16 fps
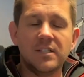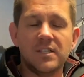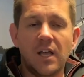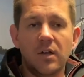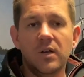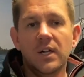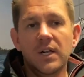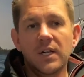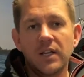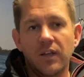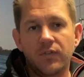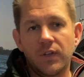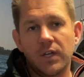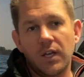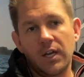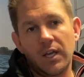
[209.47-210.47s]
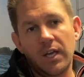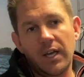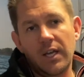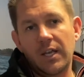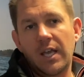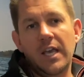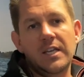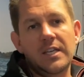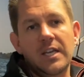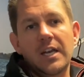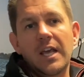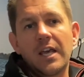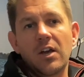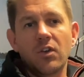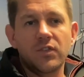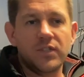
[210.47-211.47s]
So if you're going to hit your
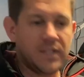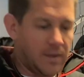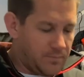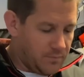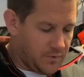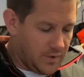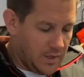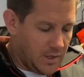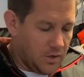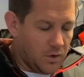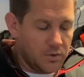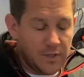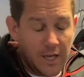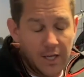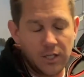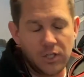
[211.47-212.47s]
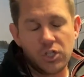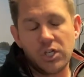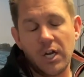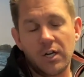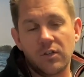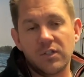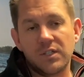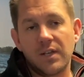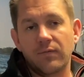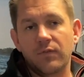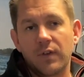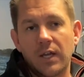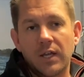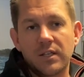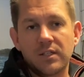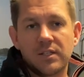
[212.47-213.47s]
knee on something or hit your shin on
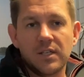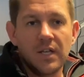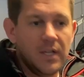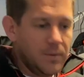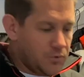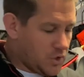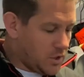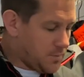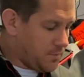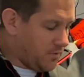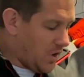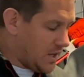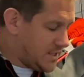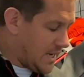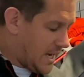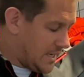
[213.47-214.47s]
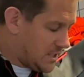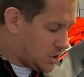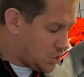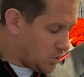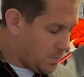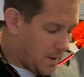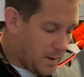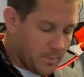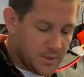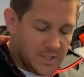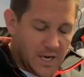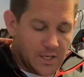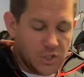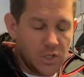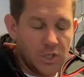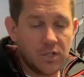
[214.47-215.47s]
something, it just provides that additional bit of
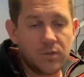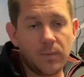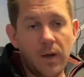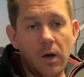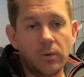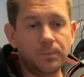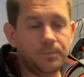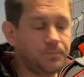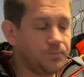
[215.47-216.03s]
protection as well.